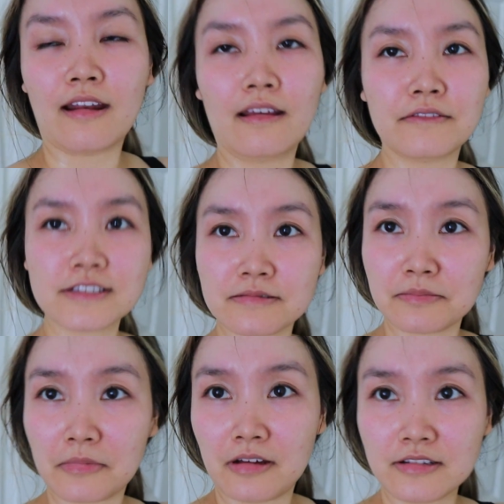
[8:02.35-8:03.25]
and it was
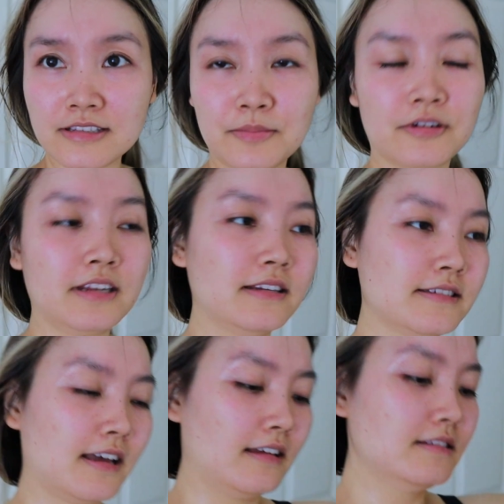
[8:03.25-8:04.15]
honestly pretty
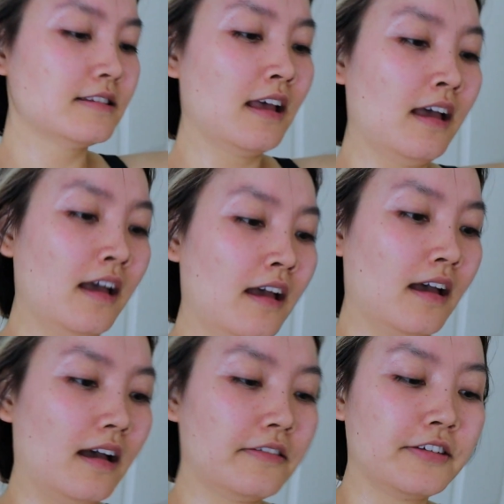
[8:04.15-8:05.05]
intense.
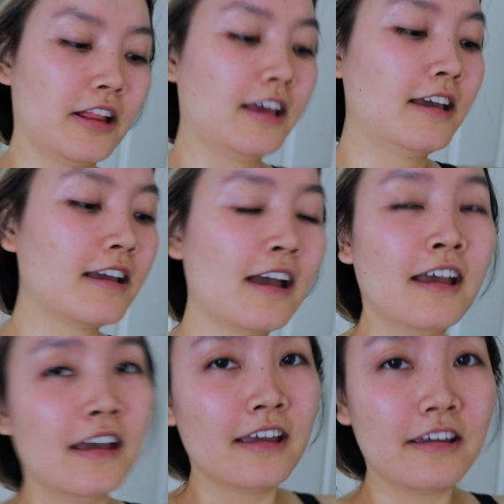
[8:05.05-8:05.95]
I feel like
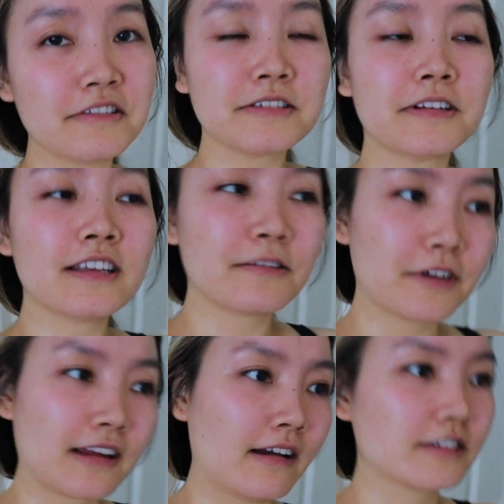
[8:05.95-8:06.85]
it was a really good
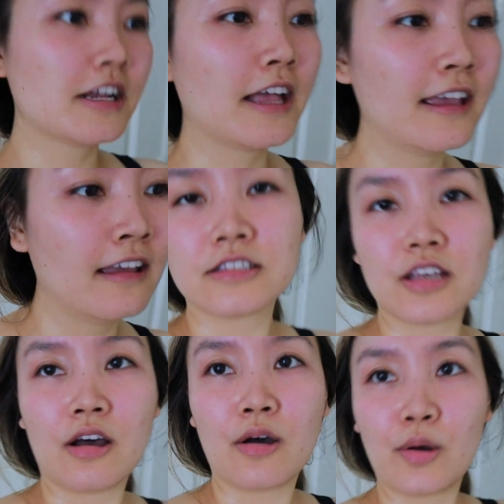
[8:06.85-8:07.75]
workout actually.
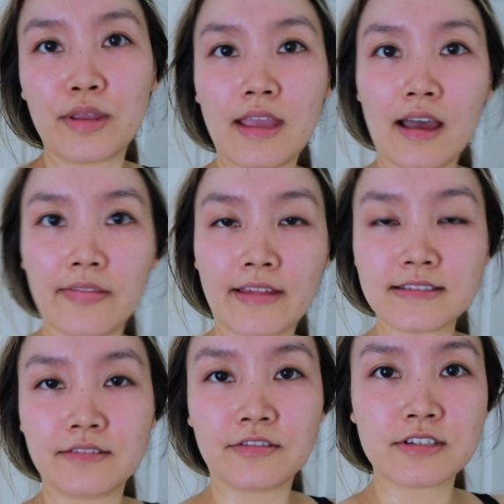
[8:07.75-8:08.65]
So yeah,
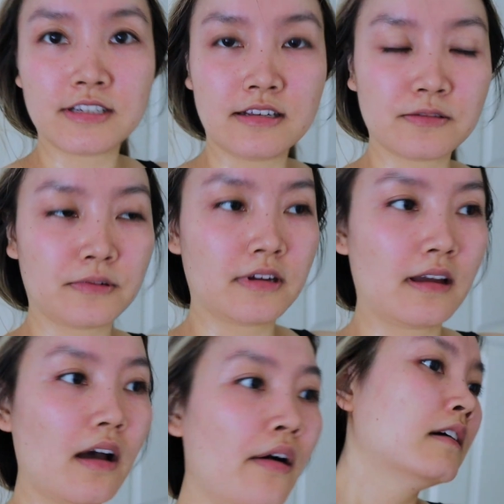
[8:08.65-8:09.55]
that's it for today's
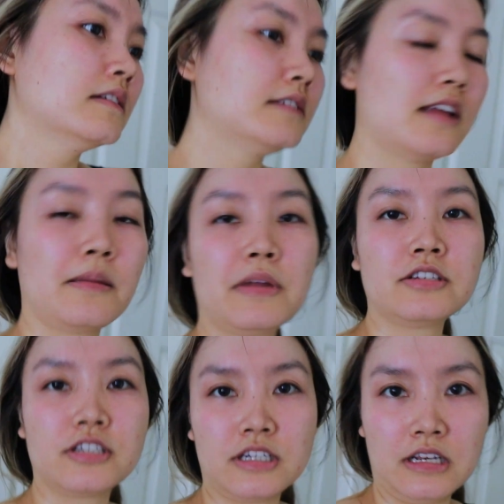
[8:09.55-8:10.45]
workout. Did I
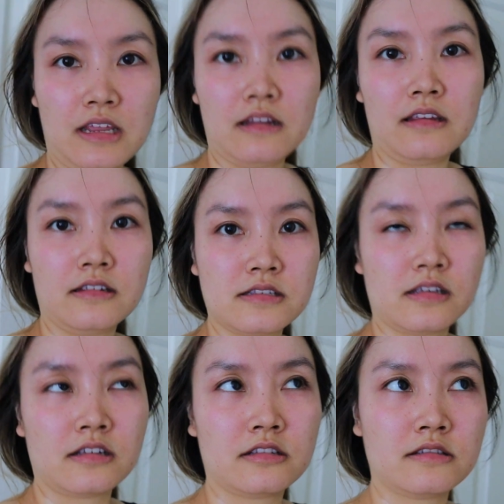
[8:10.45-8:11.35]
mention it is
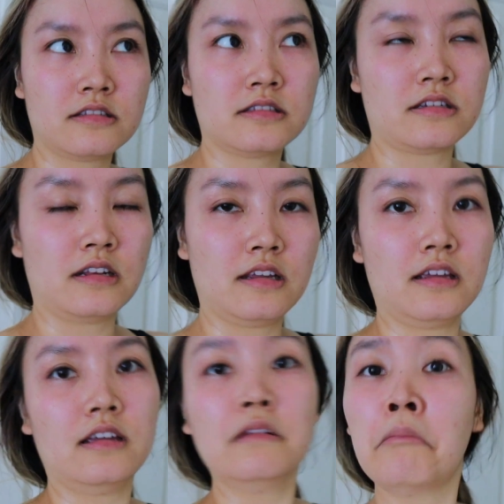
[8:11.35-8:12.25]

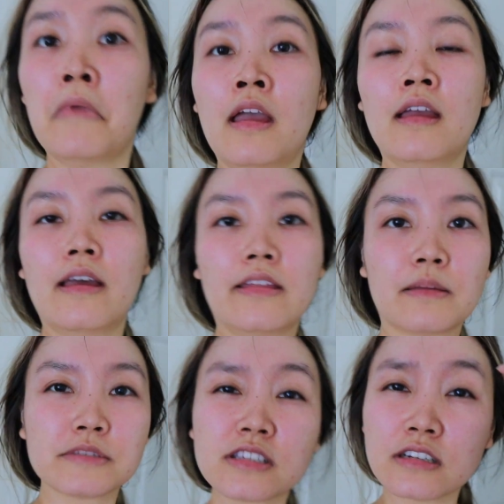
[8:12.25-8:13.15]
Sunday? I think
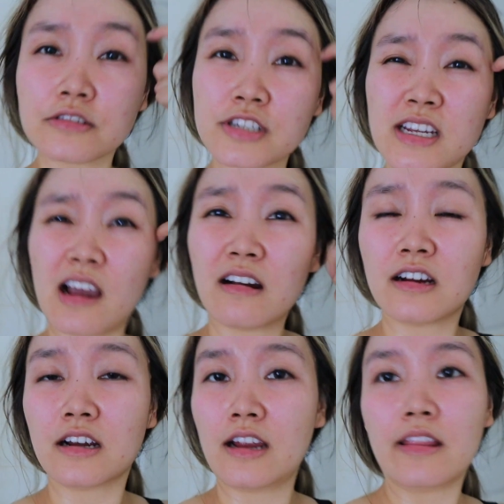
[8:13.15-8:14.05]
I'm just gonna go
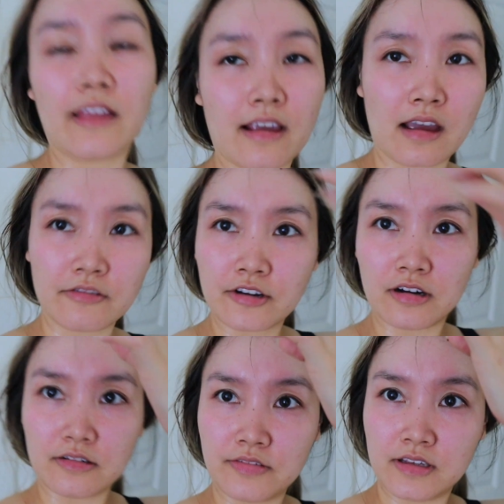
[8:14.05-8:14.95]
shower and like have
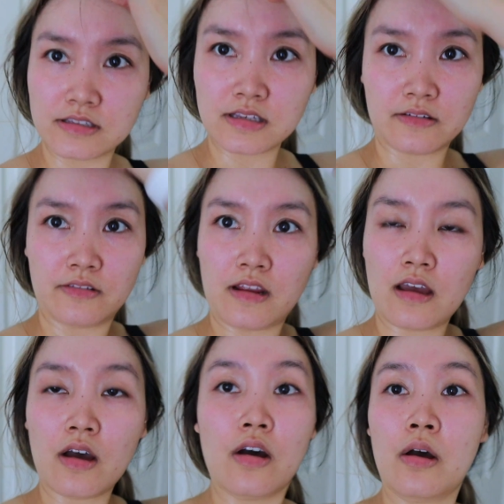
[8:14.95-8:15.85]
coffee and stuff
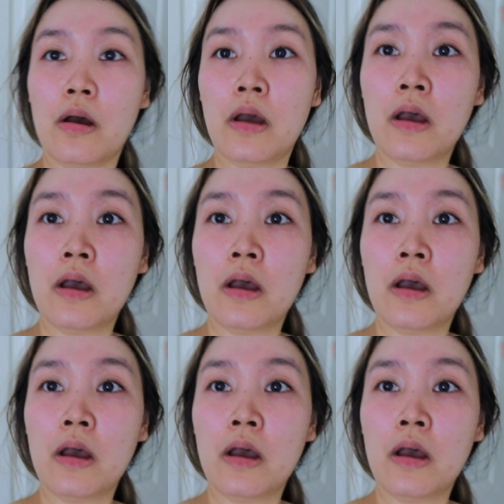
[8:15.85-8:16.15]
now.